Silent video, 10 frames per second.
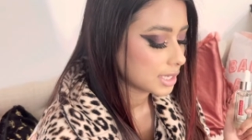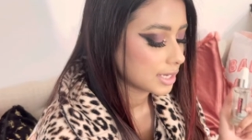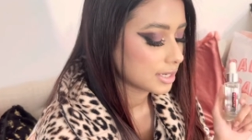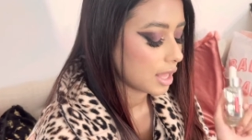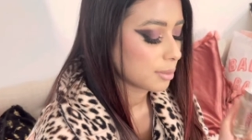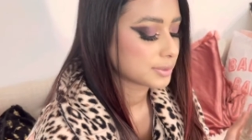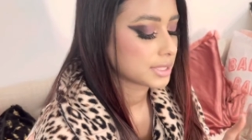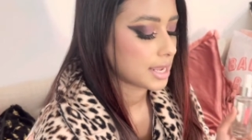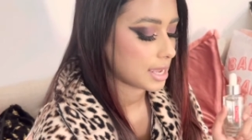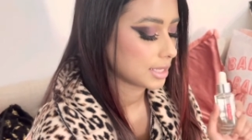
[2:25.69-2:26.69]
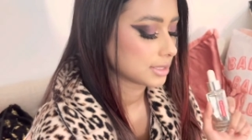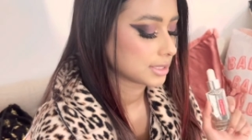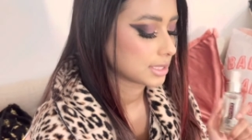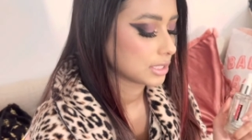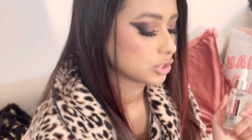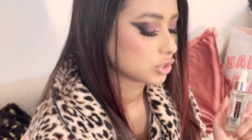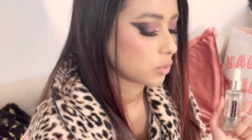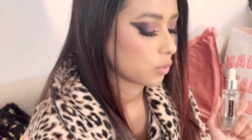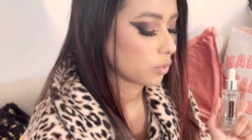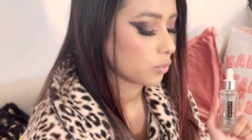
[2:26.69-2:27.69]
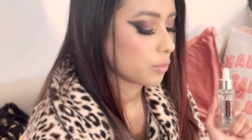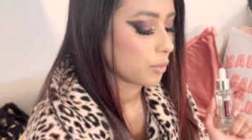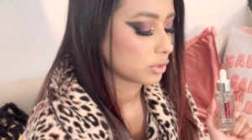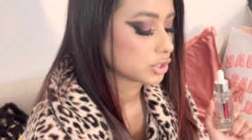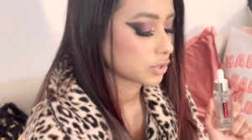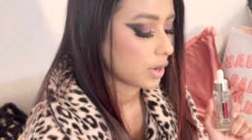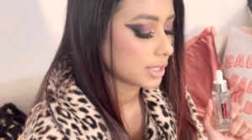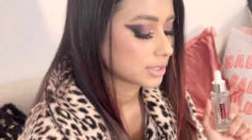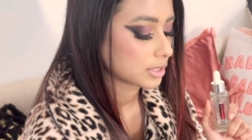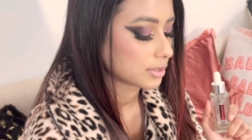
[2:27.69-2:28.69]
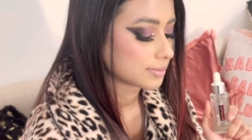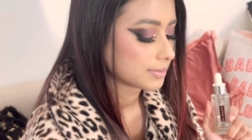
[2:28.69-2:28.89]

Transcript: and it helps enhance skin's own moisturizer